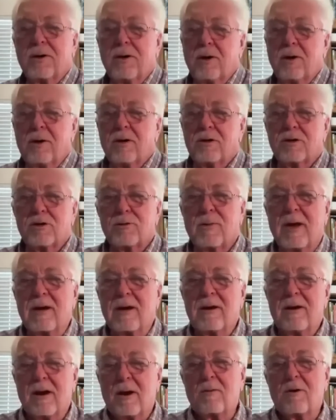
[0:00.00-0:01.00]
you could spend
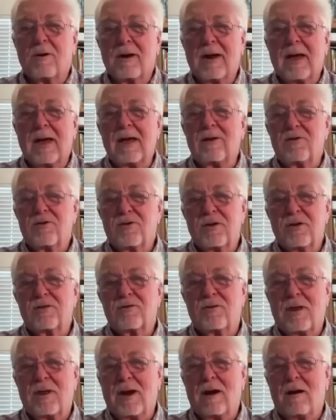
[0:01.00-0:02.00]
a number of days
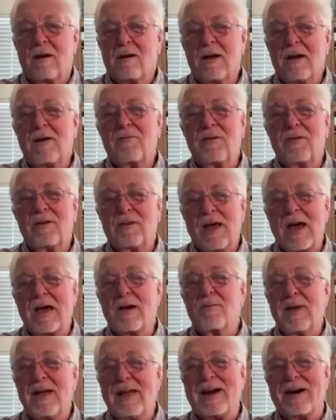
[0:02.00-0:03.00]
just there. If you like
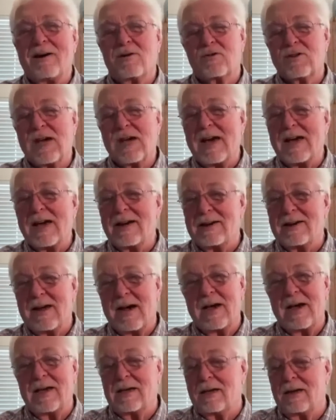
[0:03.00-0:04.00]
being outside and
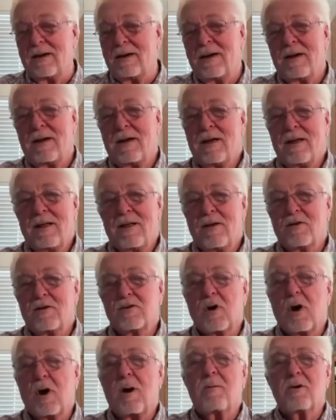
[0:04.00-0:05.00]
hiking, there's
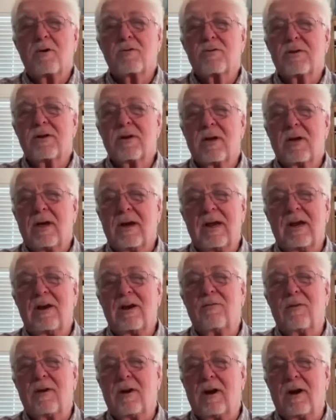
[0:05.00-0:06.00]
almost an
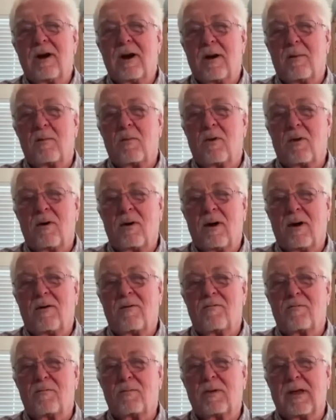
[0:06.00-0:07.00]
infinite number
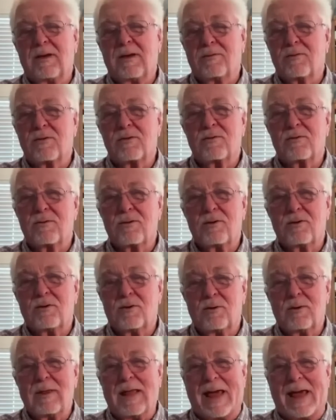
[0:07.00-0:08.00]
of places to
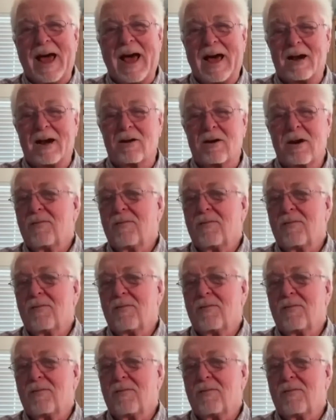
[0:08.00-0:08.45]
do that.